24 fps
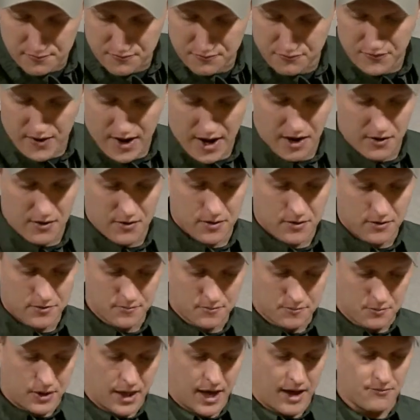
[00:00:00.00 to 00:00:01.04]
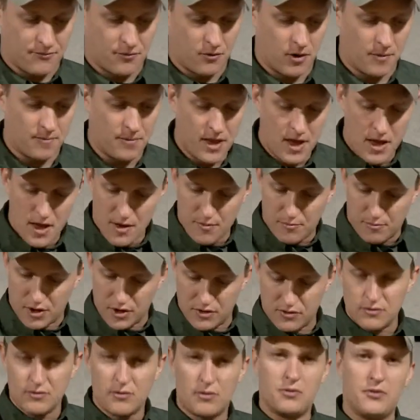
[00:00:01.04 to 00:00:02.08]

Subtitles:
firing platform. But